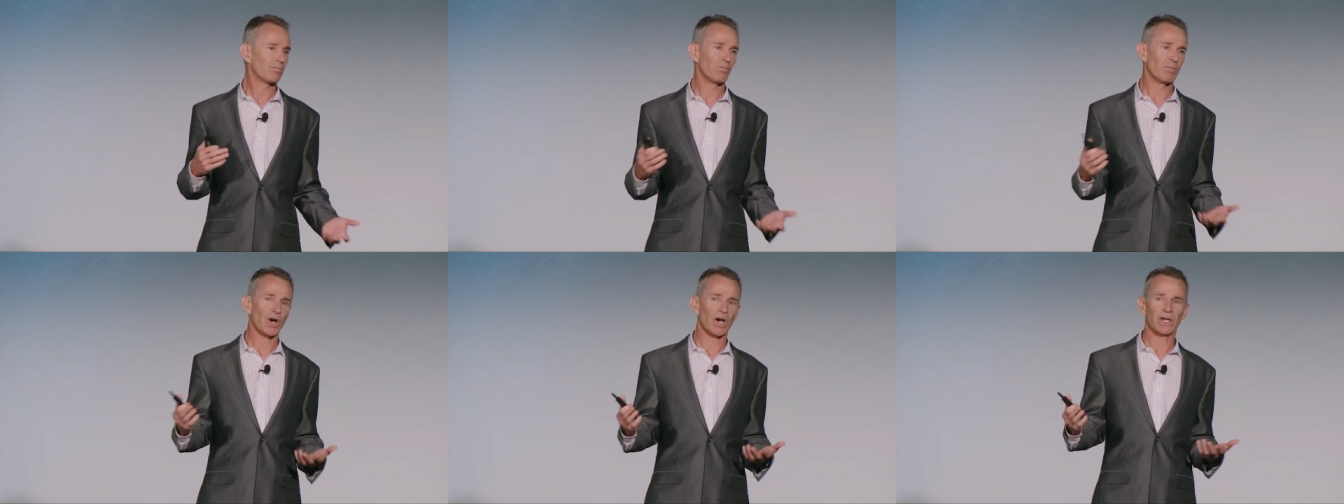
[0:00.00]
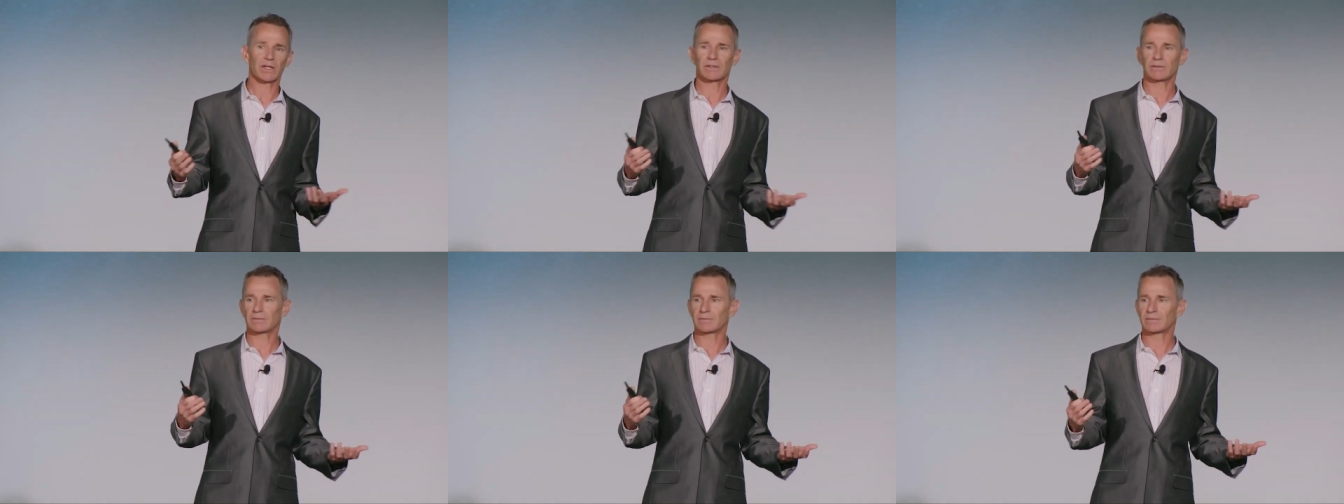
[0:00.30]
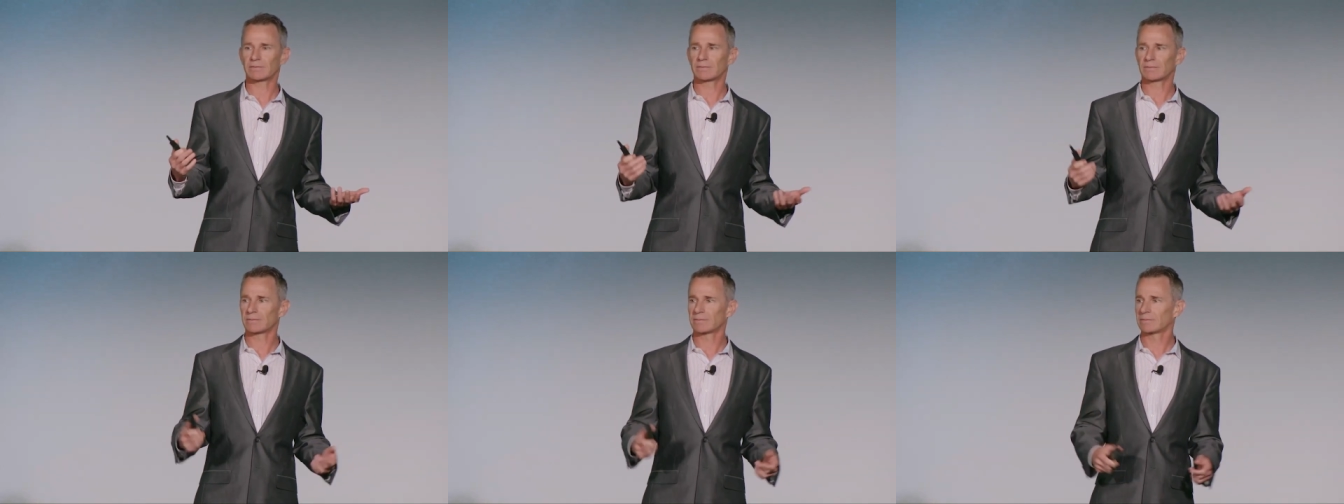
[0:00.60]
But,
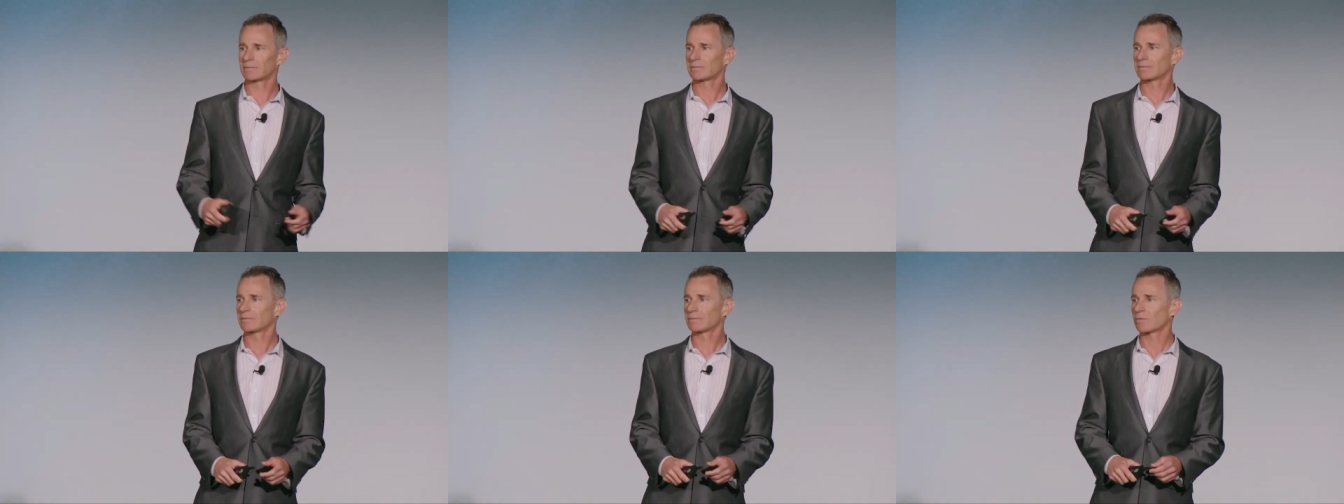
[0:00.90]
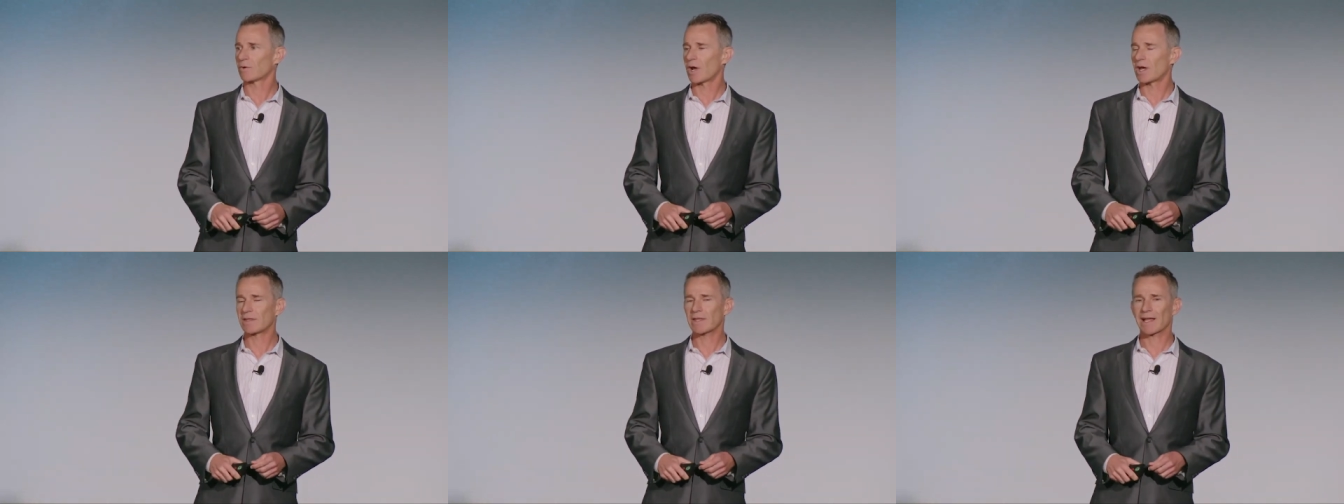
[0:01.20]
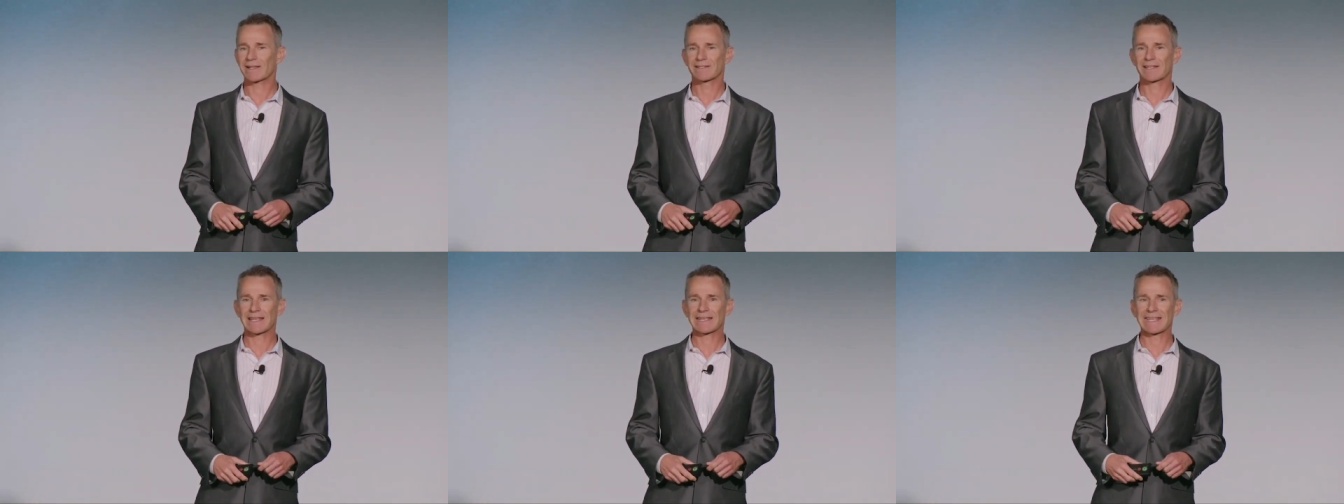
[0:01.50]
right,
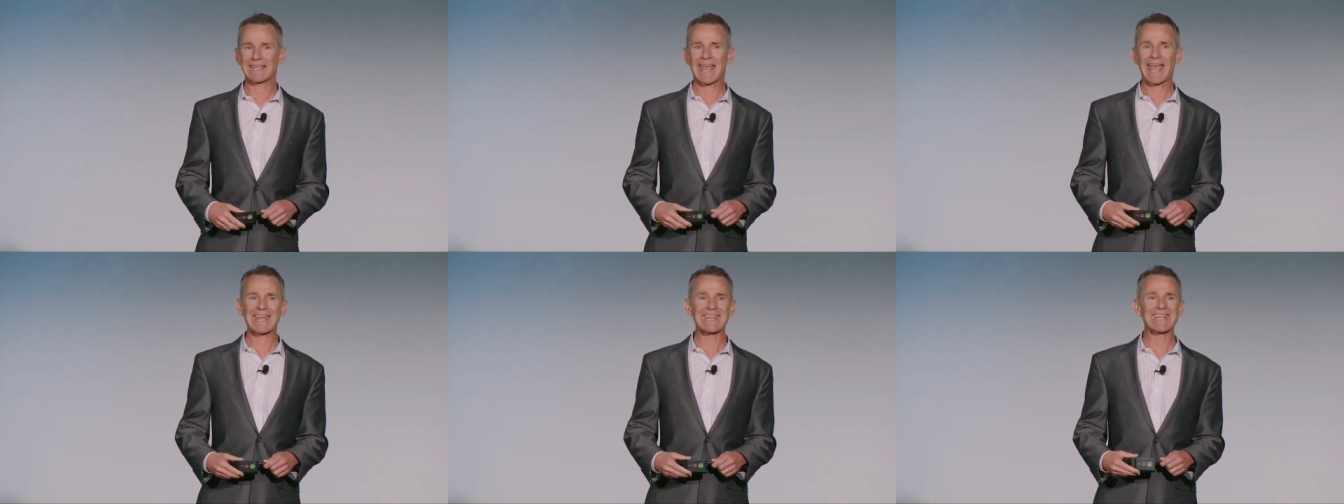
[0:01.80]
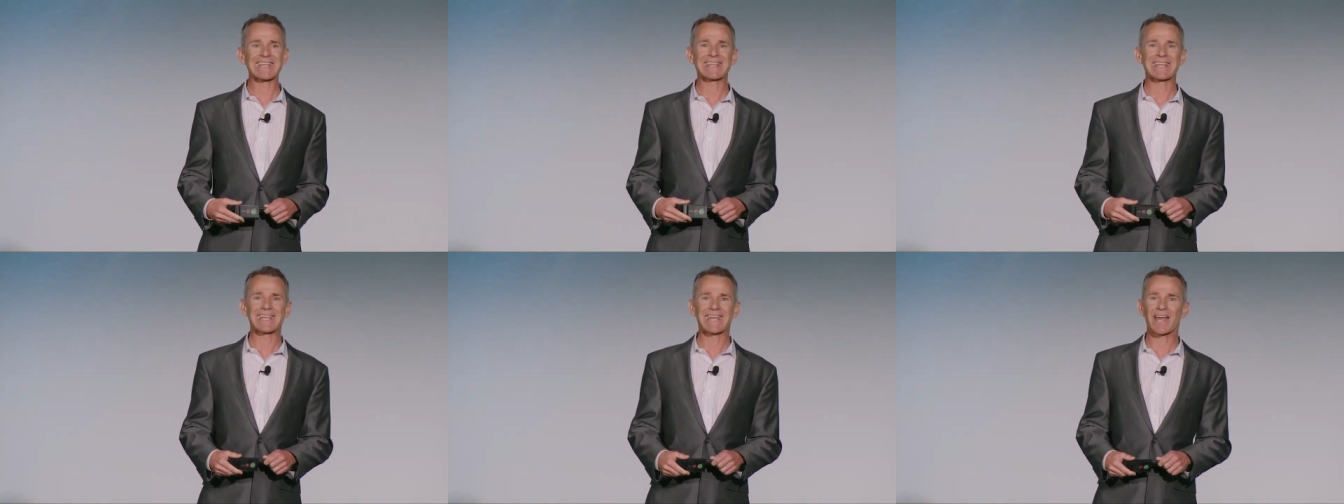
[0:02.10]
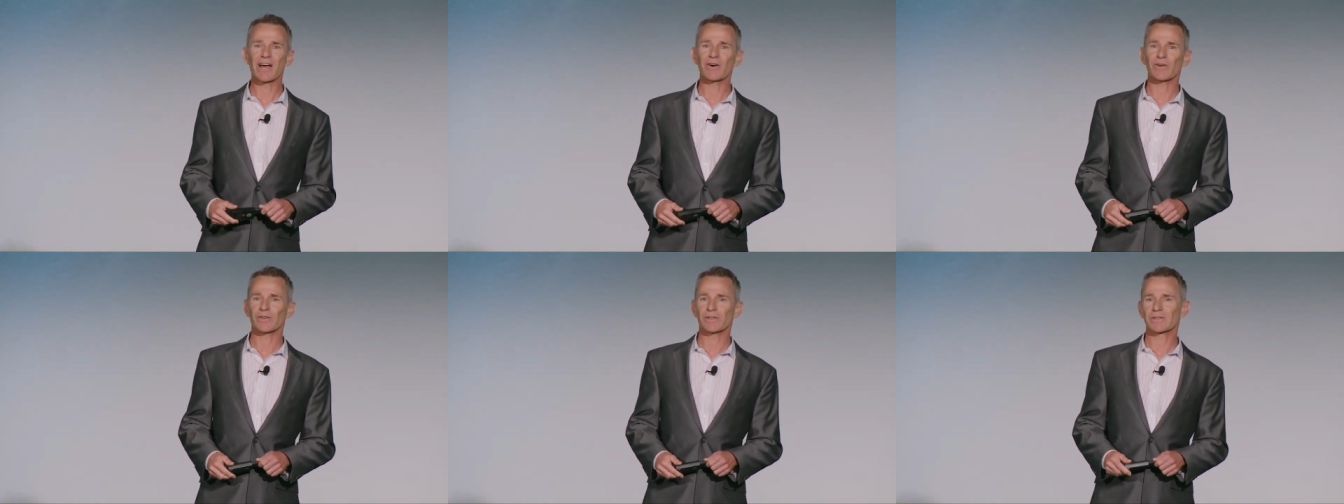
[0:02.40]
that's like anything
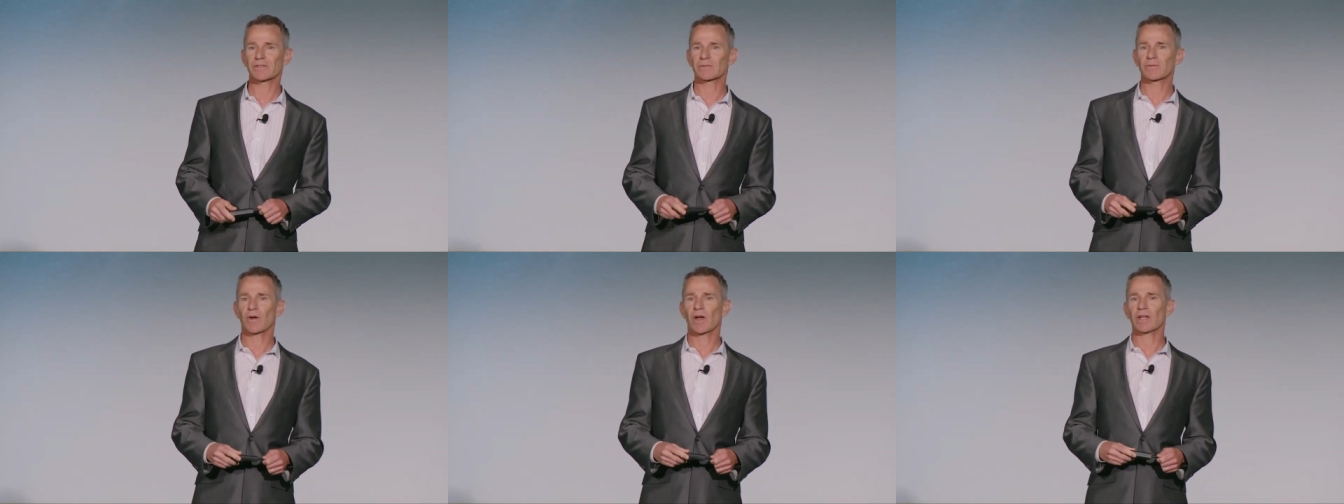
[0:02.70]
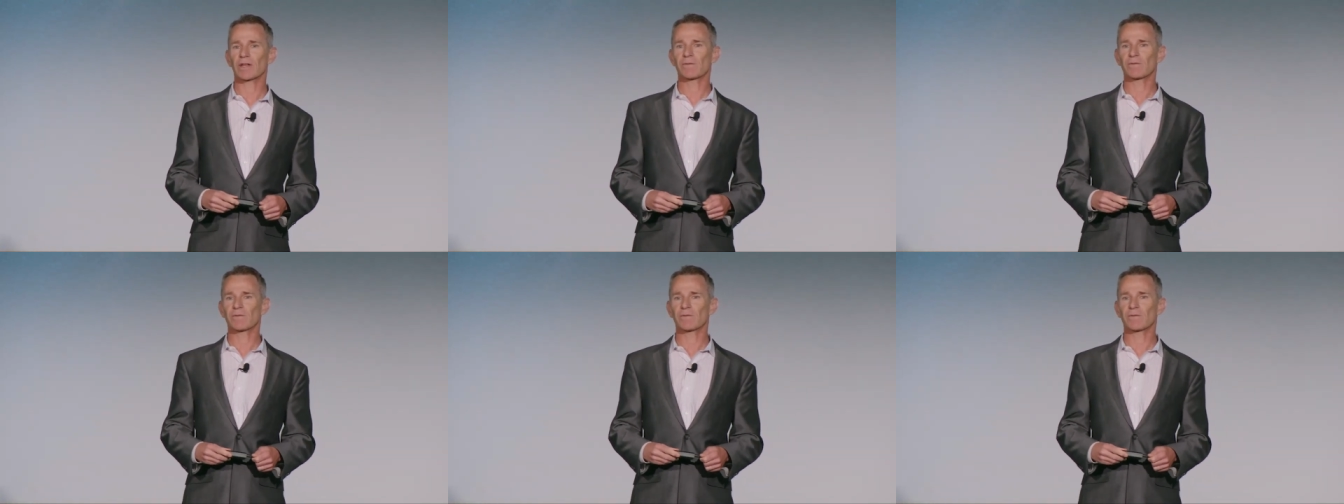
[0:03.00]
else, right?